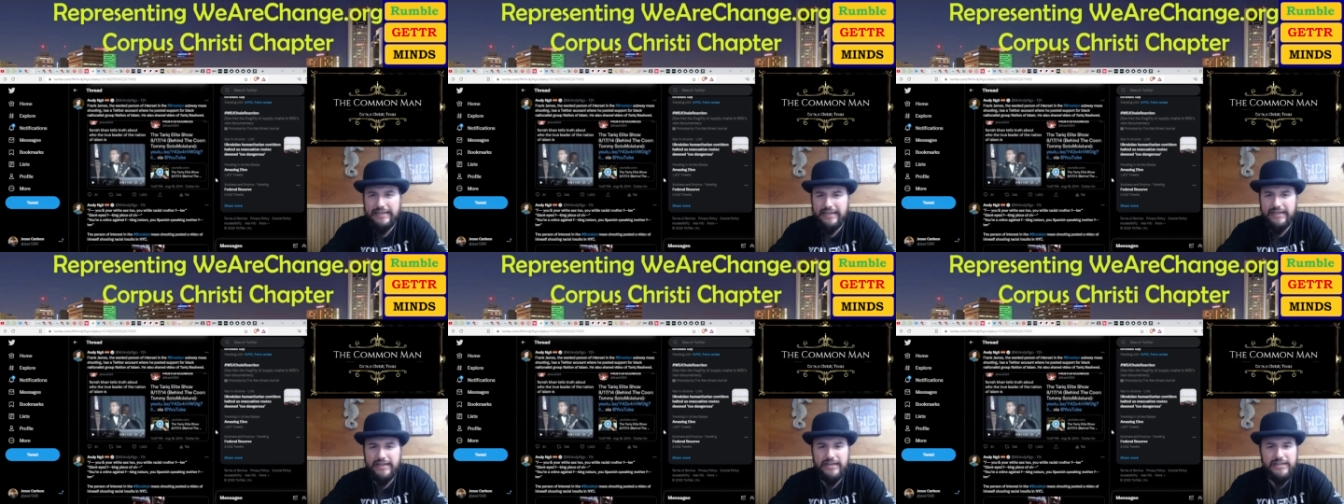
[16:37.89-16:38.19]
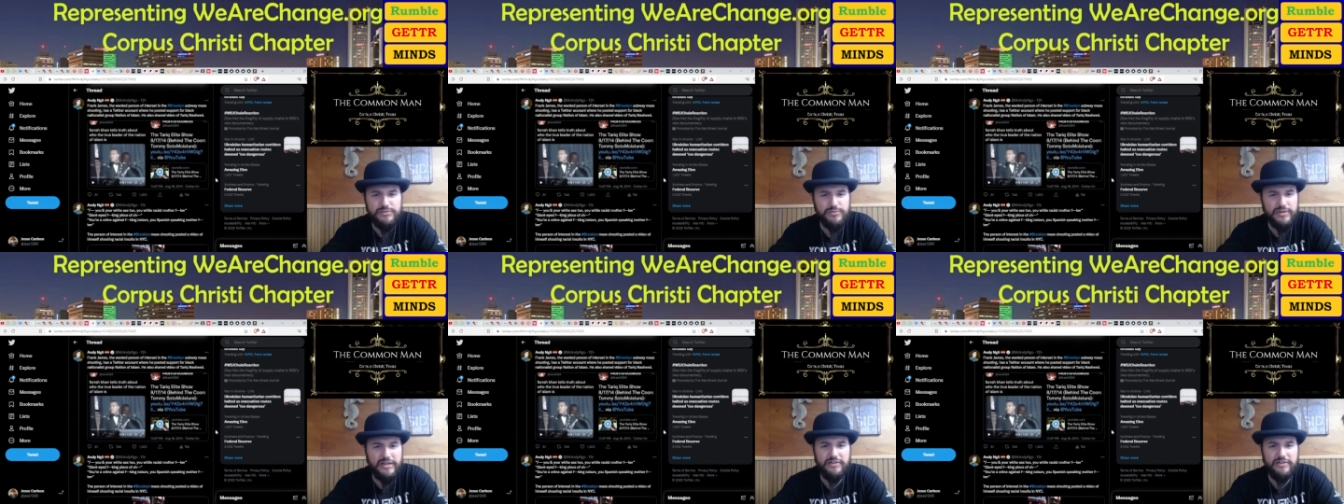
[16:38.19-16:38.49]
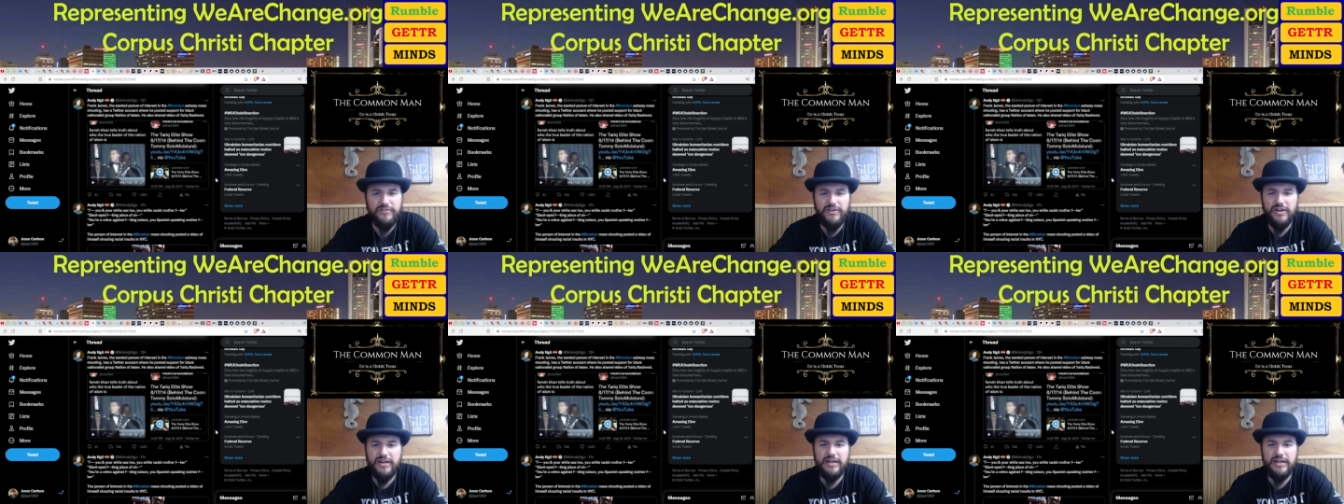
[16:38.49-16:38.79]
guys. We got
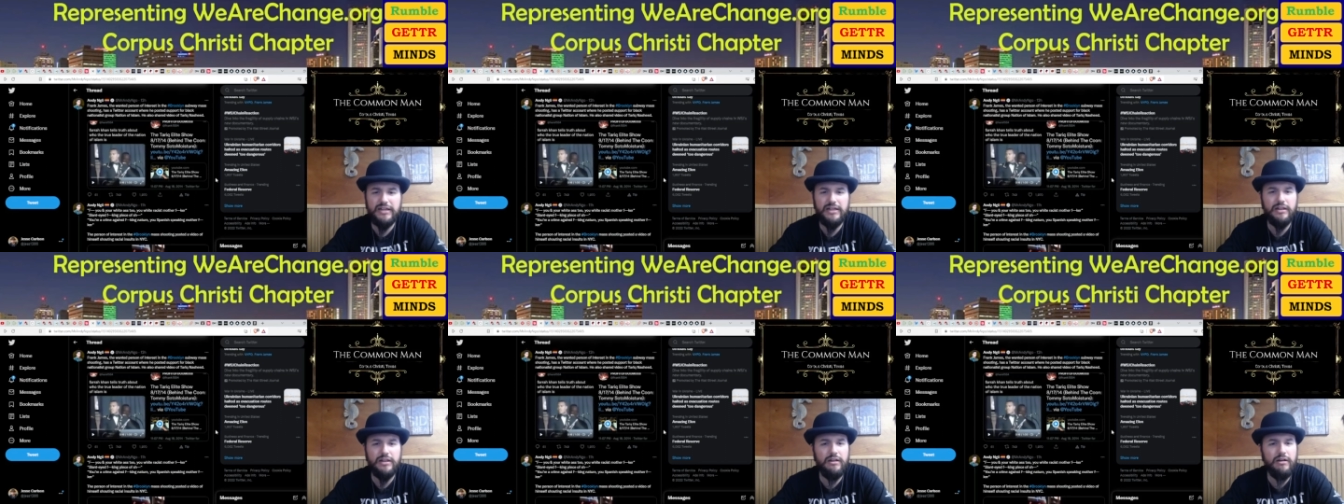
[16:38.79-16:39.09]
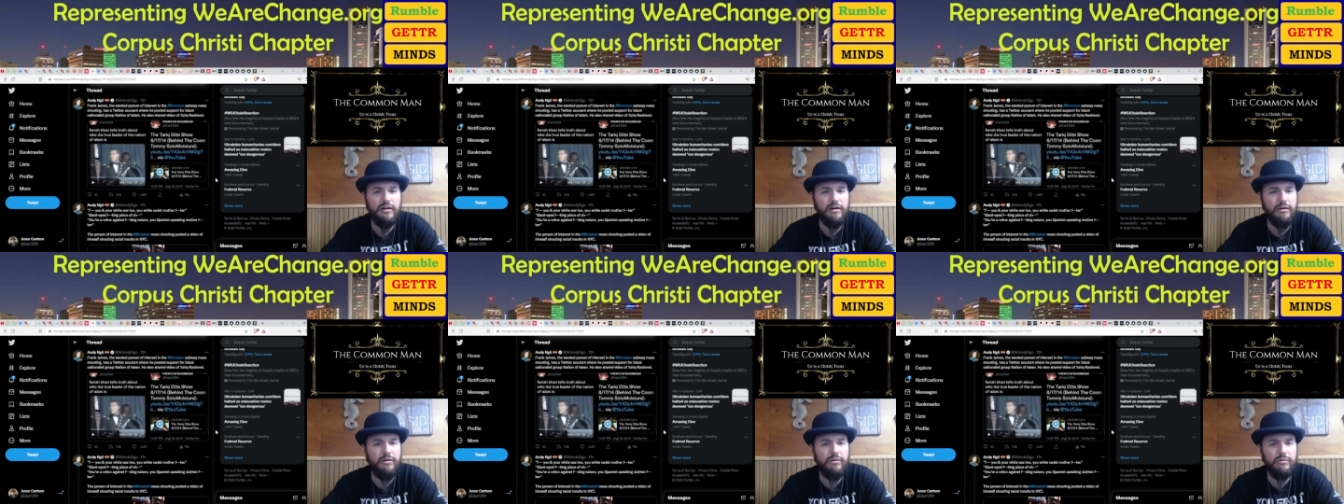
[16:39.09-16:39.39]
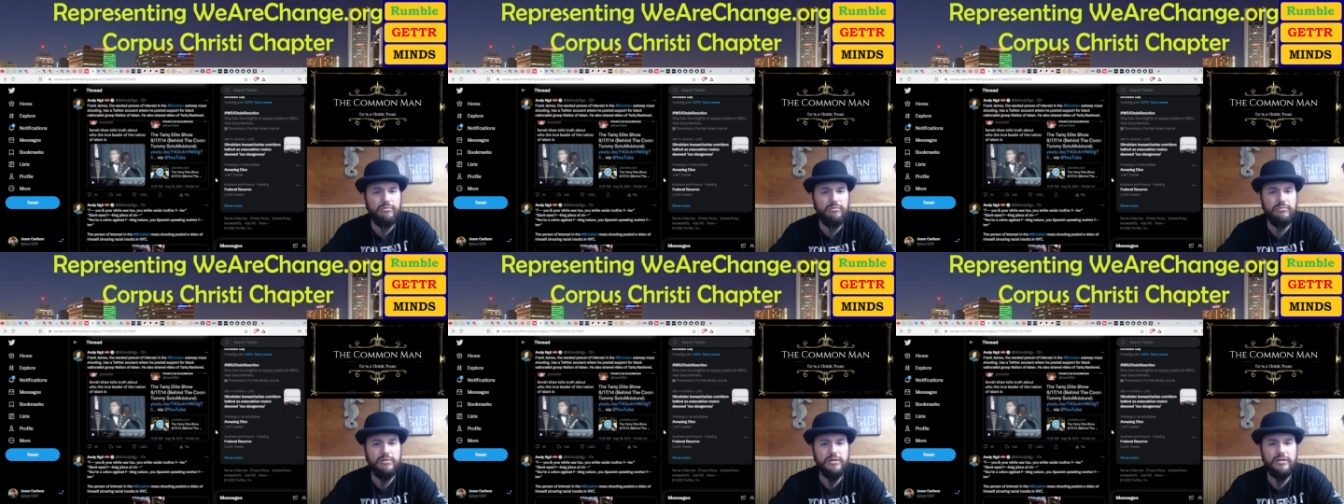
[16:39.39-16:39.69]
to figure out how to get
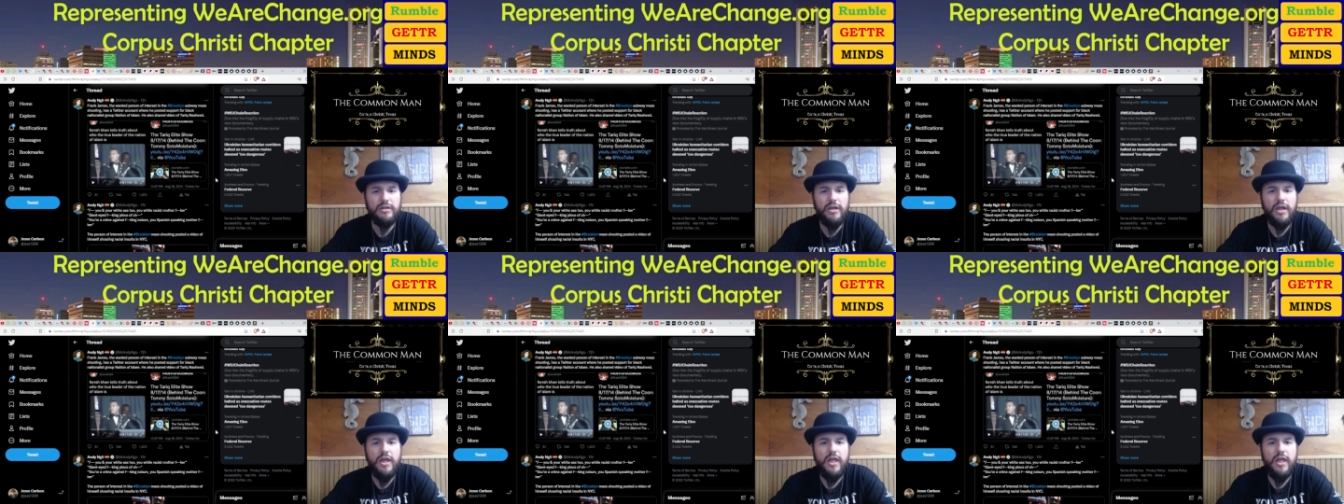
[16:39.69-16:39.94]
along.